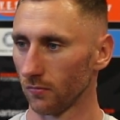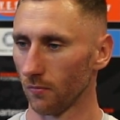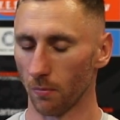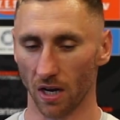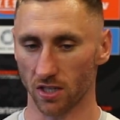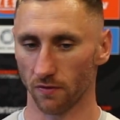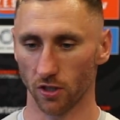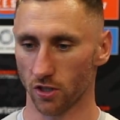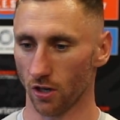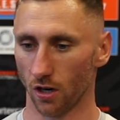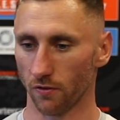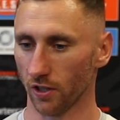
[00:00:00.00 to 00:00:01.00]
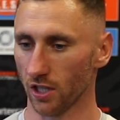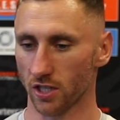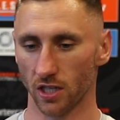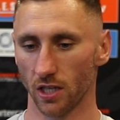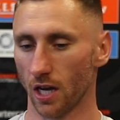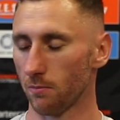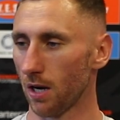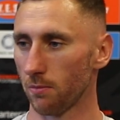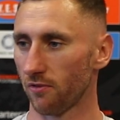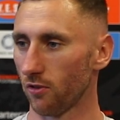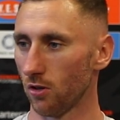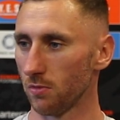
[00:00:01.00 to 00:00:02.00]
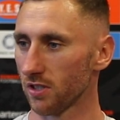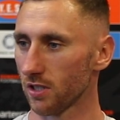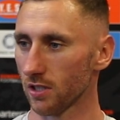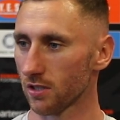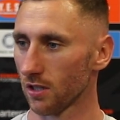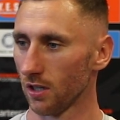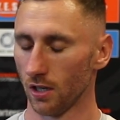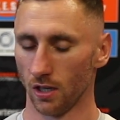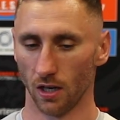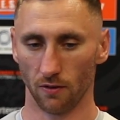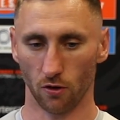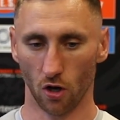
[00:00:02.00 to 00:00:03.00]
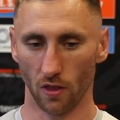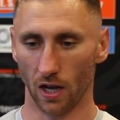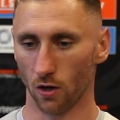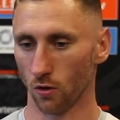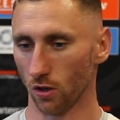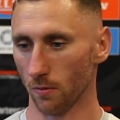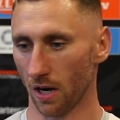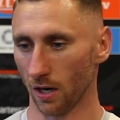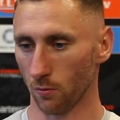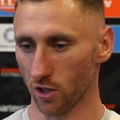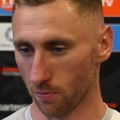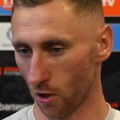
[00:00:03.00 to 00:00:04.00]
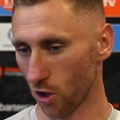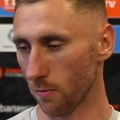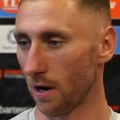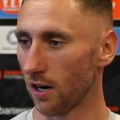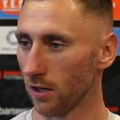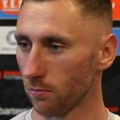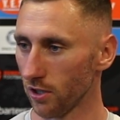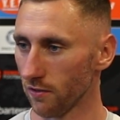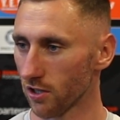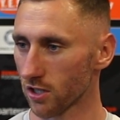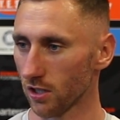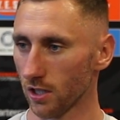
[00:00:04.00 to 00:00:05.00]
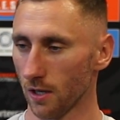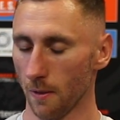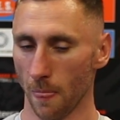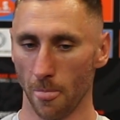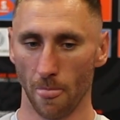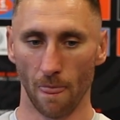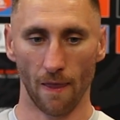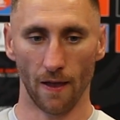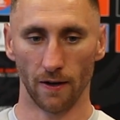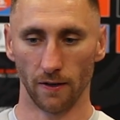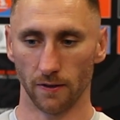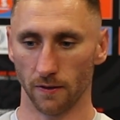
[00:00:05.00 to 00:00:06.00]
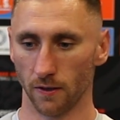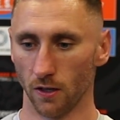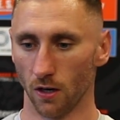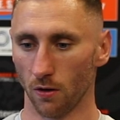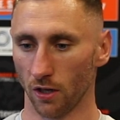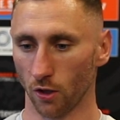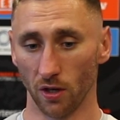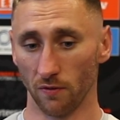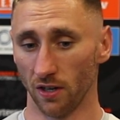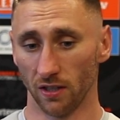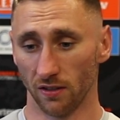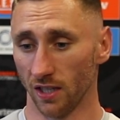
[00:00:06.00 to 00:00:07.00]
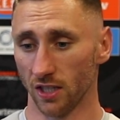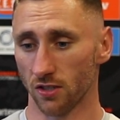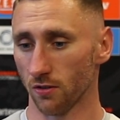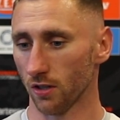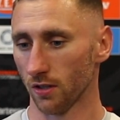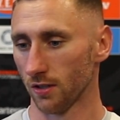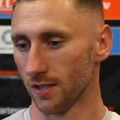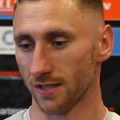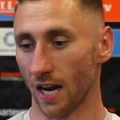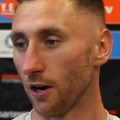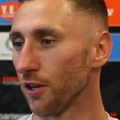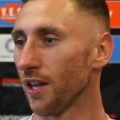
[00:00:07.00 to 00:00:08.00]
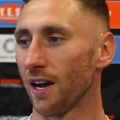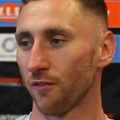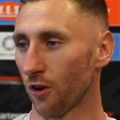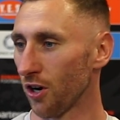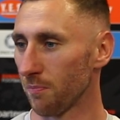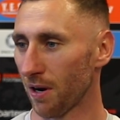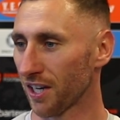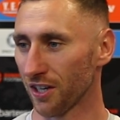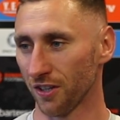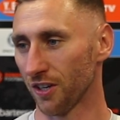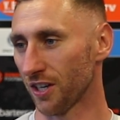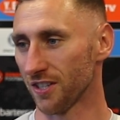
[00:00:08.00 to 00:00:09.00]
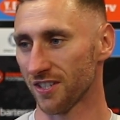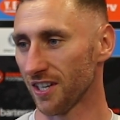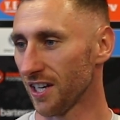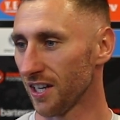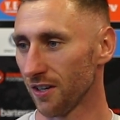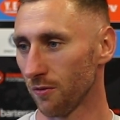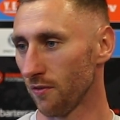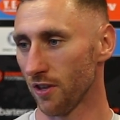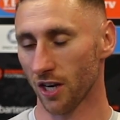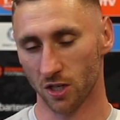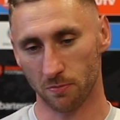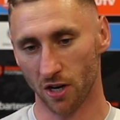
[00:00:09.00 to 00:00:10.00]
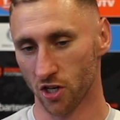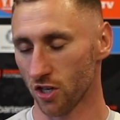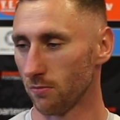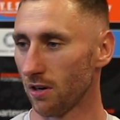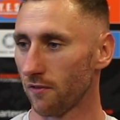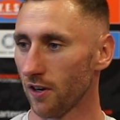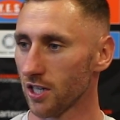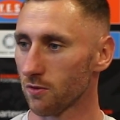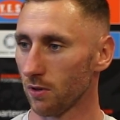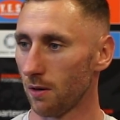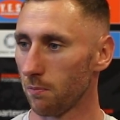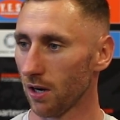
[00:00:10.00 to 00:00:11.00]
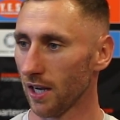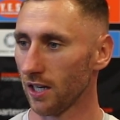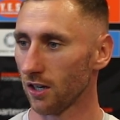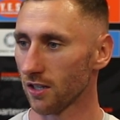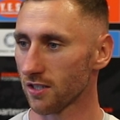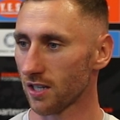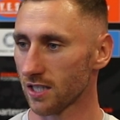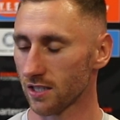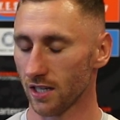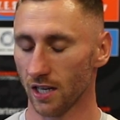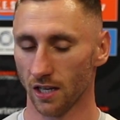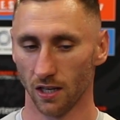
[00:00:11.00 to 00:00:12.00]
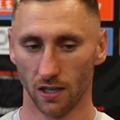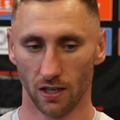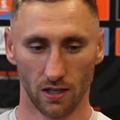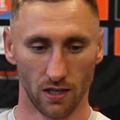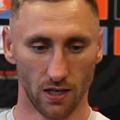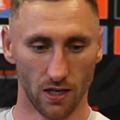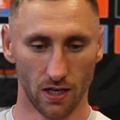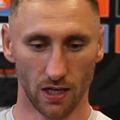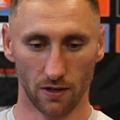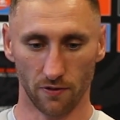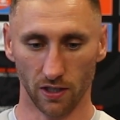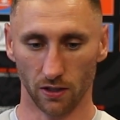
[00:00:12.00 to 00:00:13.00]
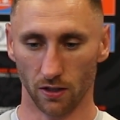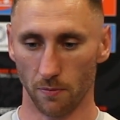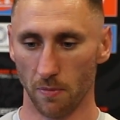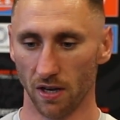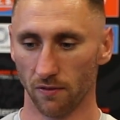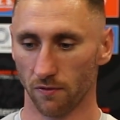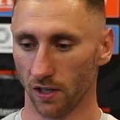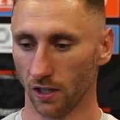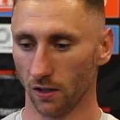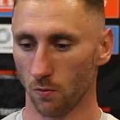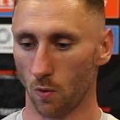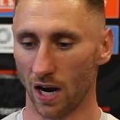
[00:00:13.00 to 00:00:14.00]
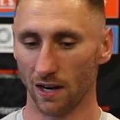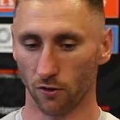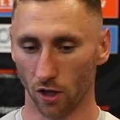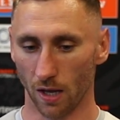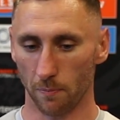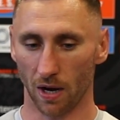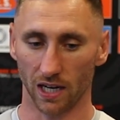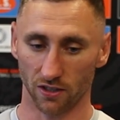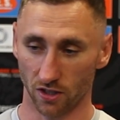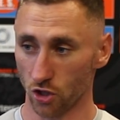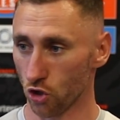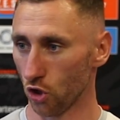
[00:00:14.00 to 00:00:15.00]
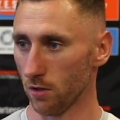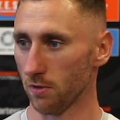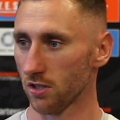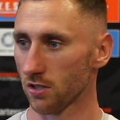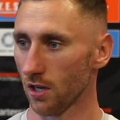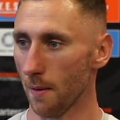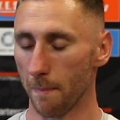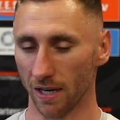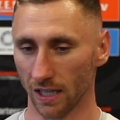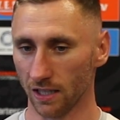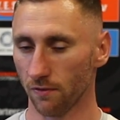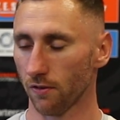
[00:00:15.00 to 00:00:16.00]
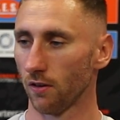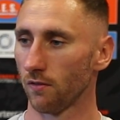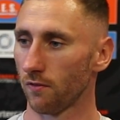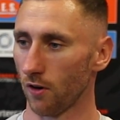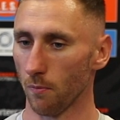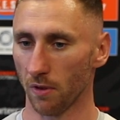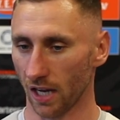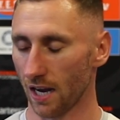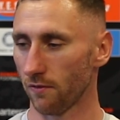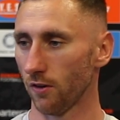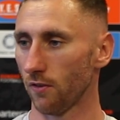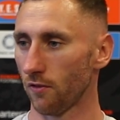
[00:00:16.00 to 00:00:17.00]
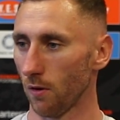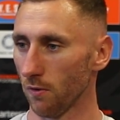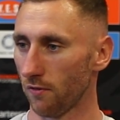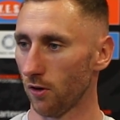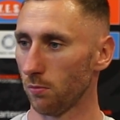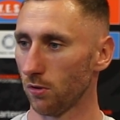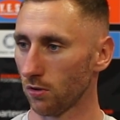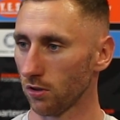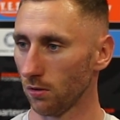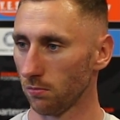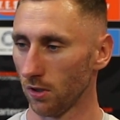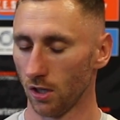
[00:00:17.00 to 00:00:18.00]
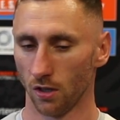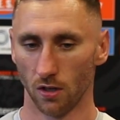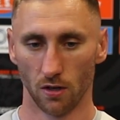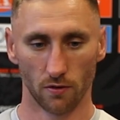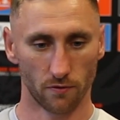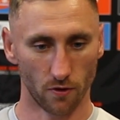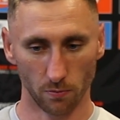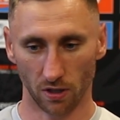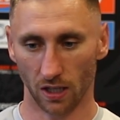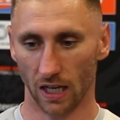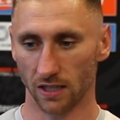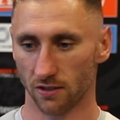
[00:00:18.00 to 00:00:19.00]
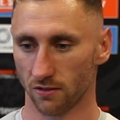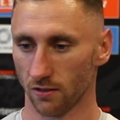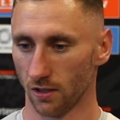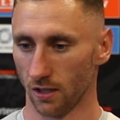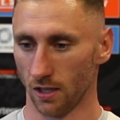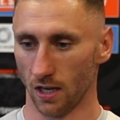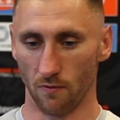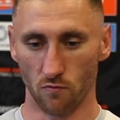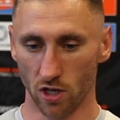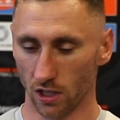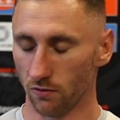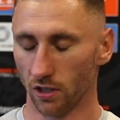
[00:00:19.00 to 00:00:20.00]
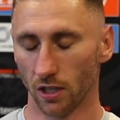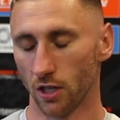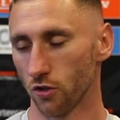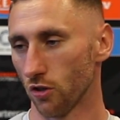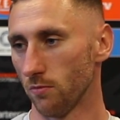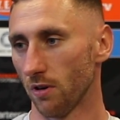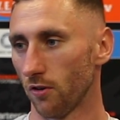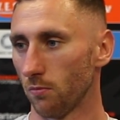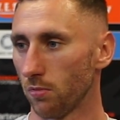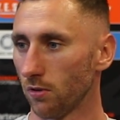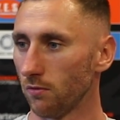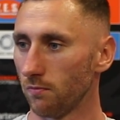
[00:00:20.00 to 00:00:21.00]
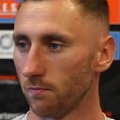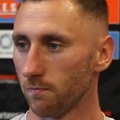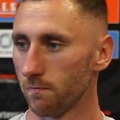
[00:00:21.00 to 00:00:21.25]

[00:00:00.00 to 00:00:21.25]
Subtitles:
Massively so. I think you see that in my performances. I've got that hunger back. We spoke about it previously, and I don't even need to tell you that I've got it back. You can see it with the expression on my face when I'm playing on a Saturday. And I think the main thing why I've got that back is enjoyment and belief from the gaffer, from the football club, from the lads. I'm really, really enjoying my football.